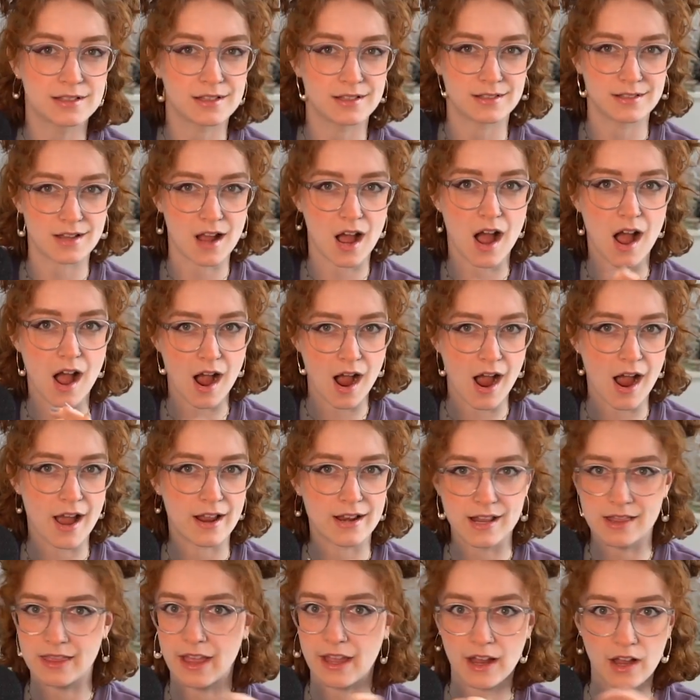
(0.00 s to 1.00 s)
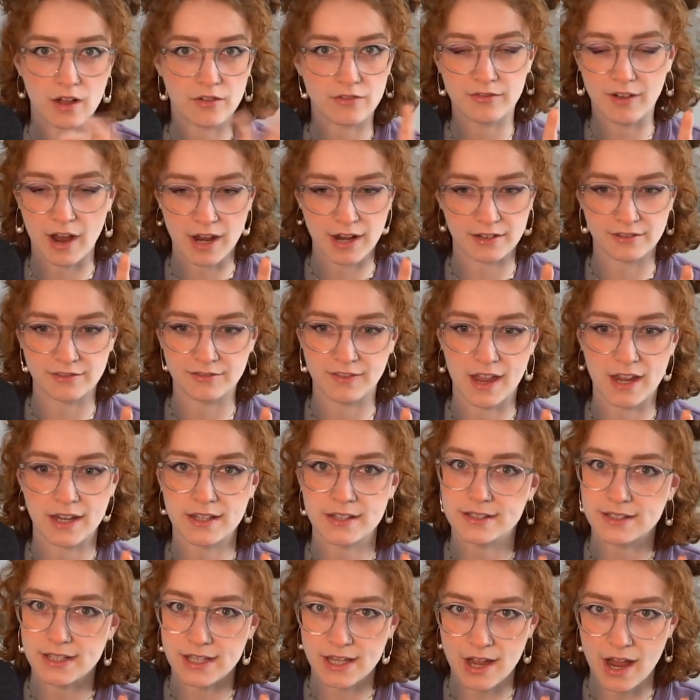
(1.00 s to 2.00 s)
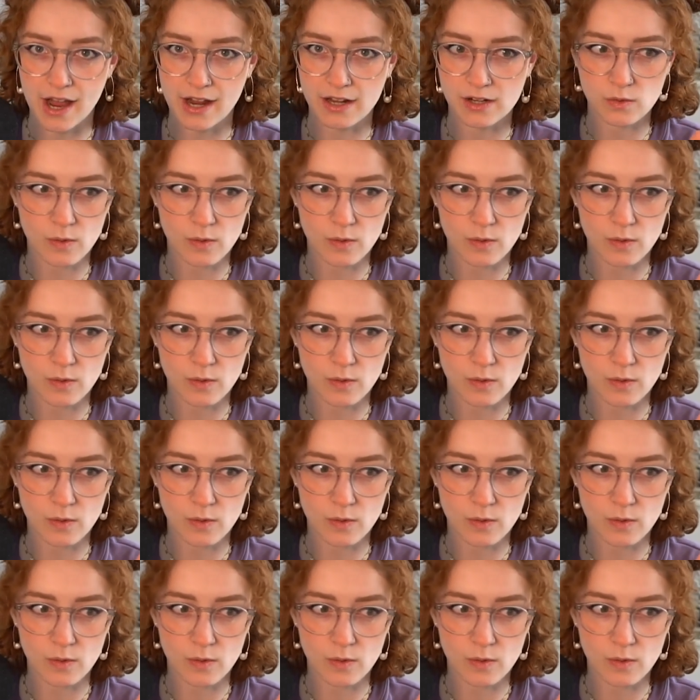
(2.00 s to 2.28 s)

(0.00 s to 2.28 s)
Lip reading: is not hot in like a Final Fantasy kind of